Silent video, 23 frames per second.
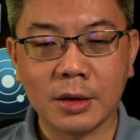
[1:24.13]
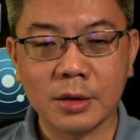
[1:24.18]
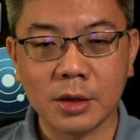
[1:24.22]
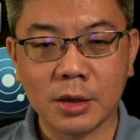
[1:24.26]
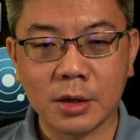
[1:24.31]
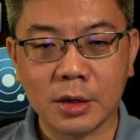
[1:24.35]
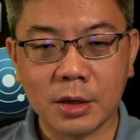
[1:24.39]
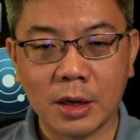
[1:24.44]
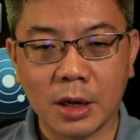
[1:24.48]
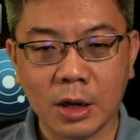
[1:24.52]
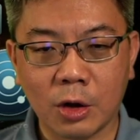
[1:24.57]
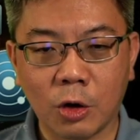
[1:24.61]

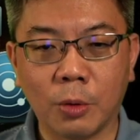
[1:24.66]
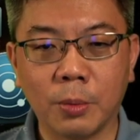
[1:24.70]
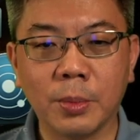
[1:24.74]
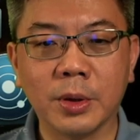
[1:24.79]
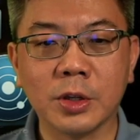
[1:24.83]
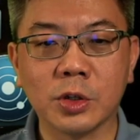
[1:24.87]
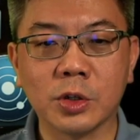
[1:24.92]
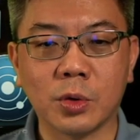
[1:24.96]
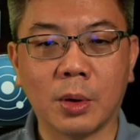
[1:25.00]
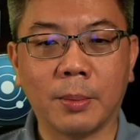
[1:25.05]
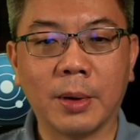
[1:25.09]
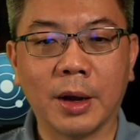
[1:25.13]
uncommon
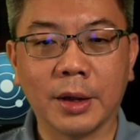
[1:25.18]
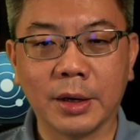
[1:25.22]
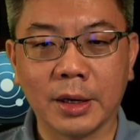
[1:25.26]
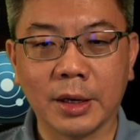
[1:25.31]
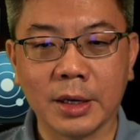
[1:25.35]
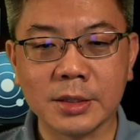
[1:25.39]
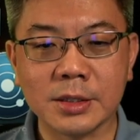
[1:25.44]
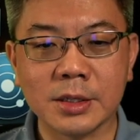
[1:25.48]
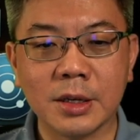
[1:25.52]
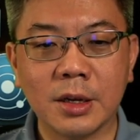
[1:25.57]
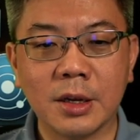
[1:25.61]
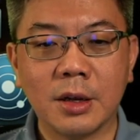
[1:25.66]

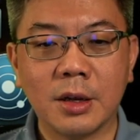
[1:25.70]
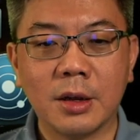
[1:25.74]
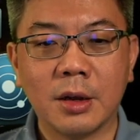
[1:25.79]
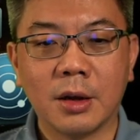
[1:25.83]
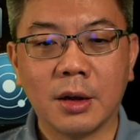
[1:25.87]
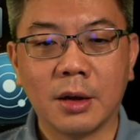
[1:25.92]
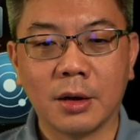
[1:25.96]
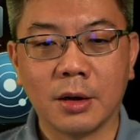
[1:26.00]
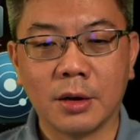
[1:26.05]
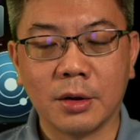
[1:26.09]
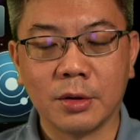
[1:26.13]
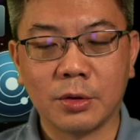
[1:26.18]
Swamadas
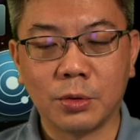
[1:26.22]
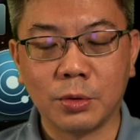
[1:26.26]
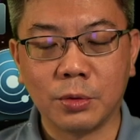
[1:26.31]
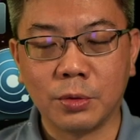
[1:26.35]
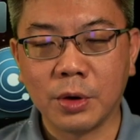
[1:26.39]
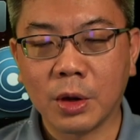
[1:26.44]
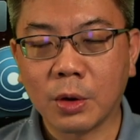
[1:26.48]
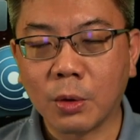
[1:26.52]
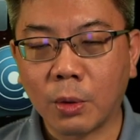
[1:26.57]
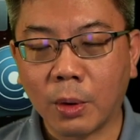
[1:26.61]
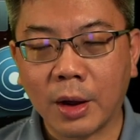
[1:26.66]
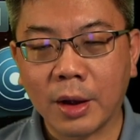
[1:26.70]
to
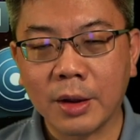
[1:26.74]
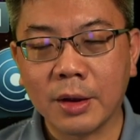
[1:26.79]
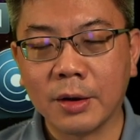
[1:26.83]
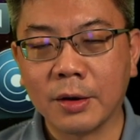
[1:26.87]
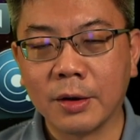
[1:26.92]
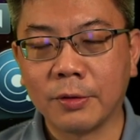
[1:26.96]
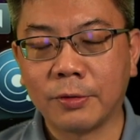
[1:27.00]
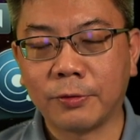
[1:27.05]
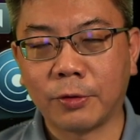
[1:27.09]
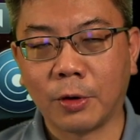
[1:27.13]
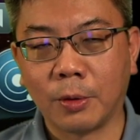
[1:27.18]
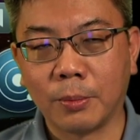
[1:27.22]
require
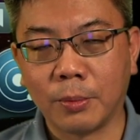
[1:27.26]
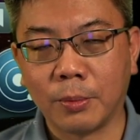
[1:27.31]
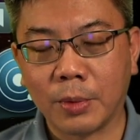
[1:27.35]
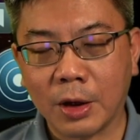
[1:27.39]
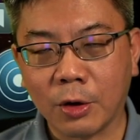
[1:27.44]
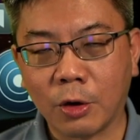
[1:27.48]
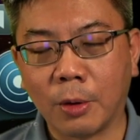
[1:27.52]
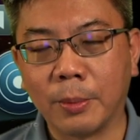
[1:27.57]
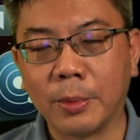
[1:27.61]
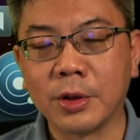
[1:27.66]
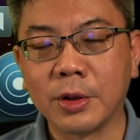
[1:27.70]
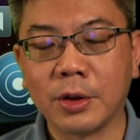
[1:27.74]
from
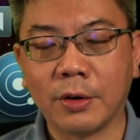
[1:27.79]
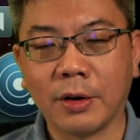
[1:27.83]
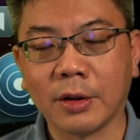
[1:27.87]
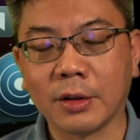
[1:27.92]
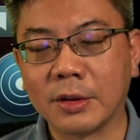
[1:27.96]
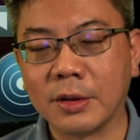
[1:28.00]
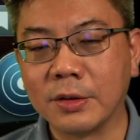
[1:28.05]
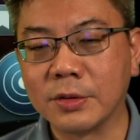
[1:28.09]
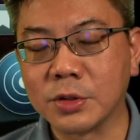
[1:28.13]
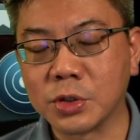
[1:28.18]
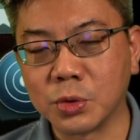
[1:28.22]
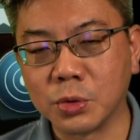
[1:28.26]
uncommon
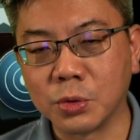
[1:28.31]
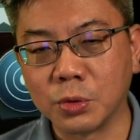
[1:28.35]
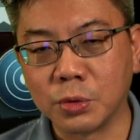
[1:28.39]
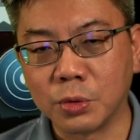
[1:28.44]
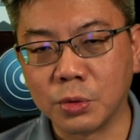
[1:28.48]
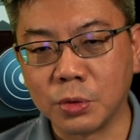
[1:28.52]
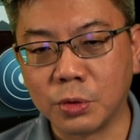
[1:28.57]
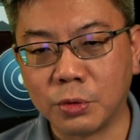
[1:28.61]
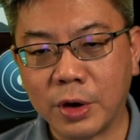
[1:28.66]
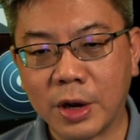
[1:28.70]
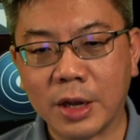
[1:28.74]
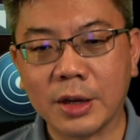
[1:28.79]
directives to
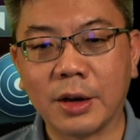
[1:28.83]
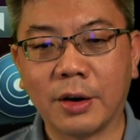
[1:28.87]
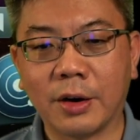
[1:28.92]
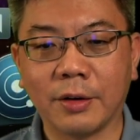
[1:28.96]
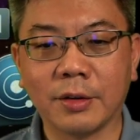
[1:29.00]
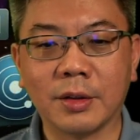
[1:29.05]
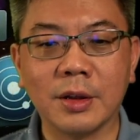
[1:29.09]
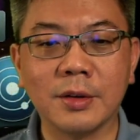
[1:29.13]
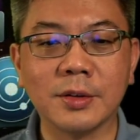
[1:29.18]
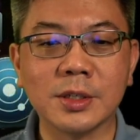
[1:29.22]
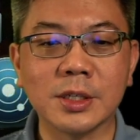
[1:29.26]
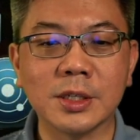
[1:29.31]
rare
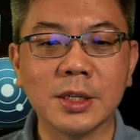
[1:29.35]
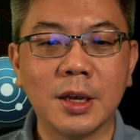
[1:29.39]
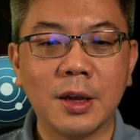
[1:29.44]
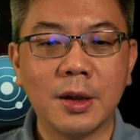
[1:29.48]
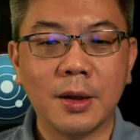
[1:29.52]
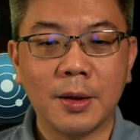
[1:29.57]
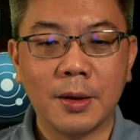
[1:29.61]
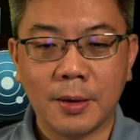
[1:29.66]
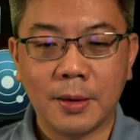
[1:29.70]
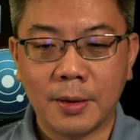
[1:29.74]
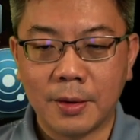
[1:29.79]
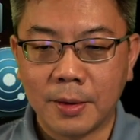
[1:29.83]
directives,
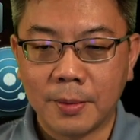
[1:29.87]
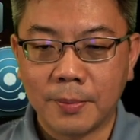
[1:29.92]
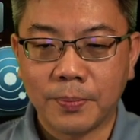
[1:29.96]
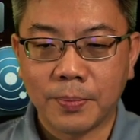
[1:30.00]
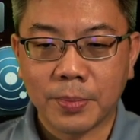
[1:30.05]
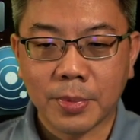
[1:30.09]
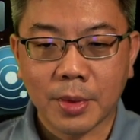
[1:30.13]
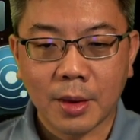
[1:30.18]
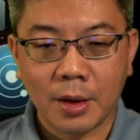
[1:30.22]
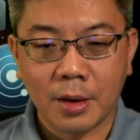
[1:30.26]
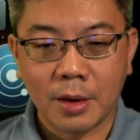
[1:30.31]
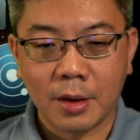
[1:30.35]

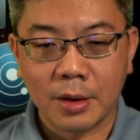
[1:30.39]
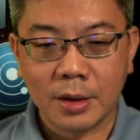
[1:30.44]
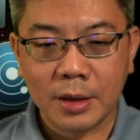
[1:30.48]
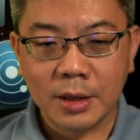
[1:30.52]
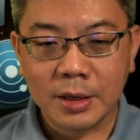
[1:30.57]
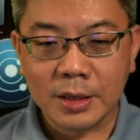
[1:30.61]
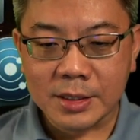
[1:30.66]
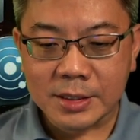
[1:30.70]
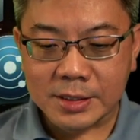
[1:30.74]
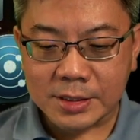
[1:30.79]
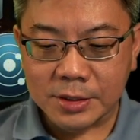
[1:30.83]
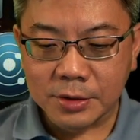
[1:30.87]
it
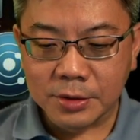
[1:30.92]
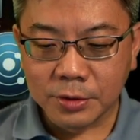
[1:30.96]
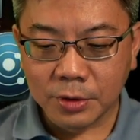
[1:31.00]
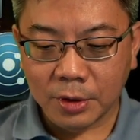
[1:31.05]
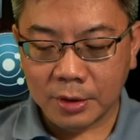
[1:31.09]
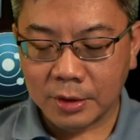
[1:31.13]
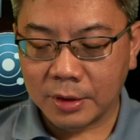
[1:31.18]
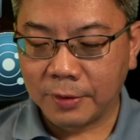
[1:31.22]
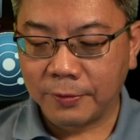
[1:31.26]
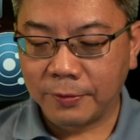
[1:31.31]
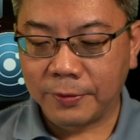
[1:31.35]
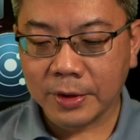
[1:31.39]
is still
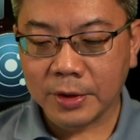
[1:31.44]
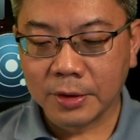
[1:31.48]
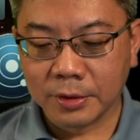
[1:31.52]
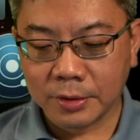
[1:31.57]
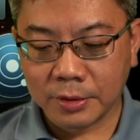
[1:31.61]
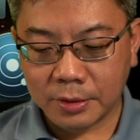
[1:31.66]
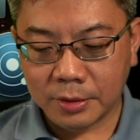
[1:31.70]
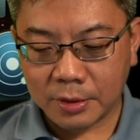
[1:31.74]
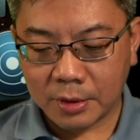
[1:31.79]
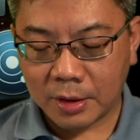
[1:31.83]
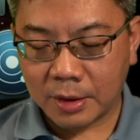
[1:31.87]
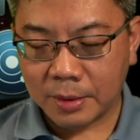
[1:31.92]
not difficult.
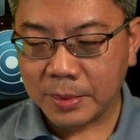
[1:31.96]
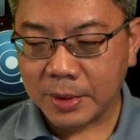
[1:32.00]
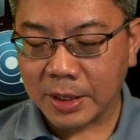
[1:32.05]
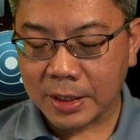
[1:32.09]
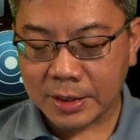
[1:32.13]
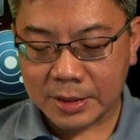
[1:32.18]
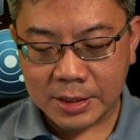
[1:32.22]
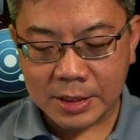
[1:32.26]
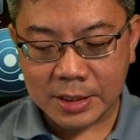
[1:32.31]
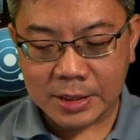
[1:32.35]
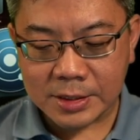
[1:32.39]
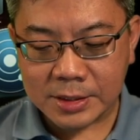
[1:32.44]
I mean, I
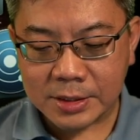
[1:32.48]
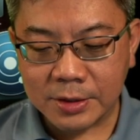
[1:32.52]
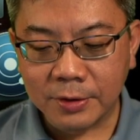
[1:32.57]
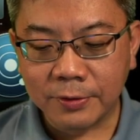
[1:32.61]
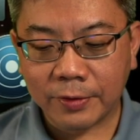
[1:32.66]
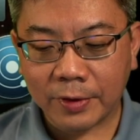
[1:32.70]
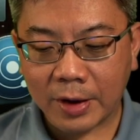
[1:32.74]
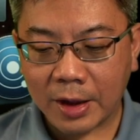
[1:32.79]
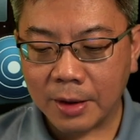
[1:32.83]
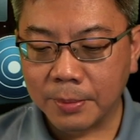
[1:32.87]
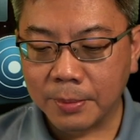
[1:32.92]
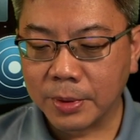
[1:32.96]
think it's still
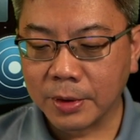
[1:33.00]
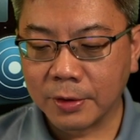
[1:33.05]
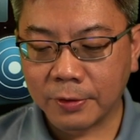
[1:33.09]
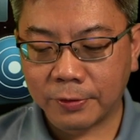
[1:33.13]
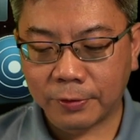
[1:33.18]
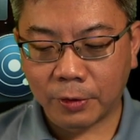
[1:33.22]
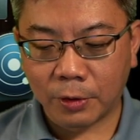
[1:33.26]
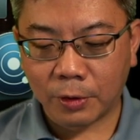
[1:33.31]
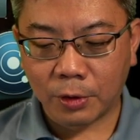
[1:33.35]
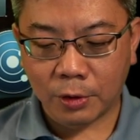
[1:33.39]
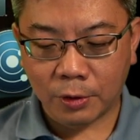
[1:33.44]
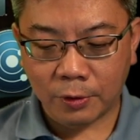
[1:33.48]
viable
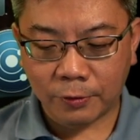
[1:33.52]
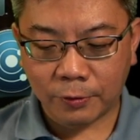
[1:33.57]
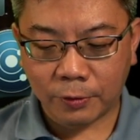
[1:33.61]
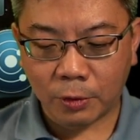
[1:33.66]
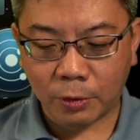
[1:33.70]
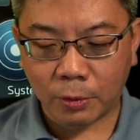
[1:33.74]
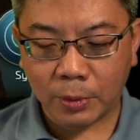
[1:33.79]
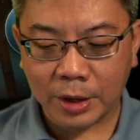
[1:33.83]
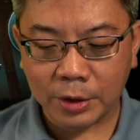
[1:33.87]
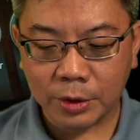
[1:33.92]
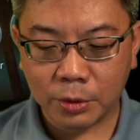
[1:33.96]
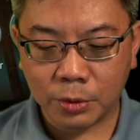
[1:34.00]
for
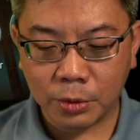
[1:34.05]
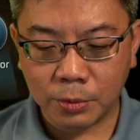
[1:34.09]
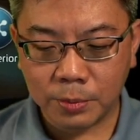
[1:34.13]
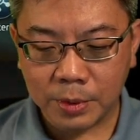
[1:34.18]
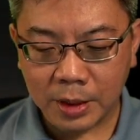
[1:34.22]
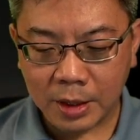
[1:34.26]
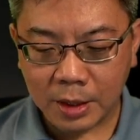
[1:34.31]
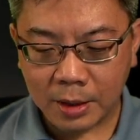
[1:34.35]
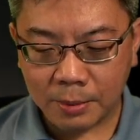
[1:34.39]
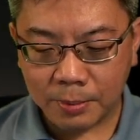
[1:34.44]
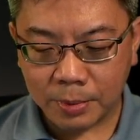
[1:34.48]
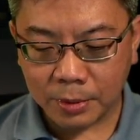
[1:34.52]
one to
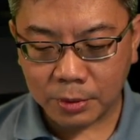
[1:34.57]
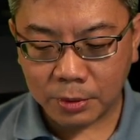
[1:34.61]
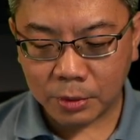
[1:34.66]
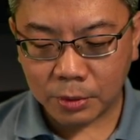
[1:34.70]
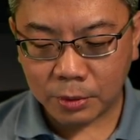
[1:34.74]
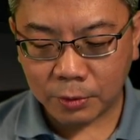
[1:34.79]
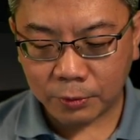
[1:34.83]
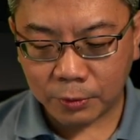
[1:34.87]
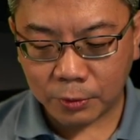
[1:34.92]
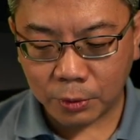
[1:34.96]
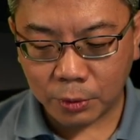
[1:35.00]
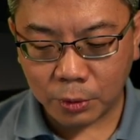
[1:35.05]
be able
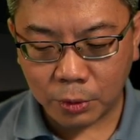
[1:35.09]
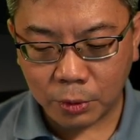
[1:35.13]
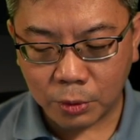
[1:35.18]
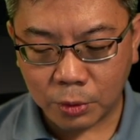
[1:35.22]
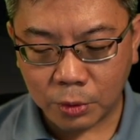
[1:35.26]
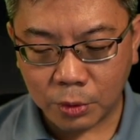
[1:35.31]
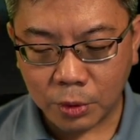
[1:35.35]
to,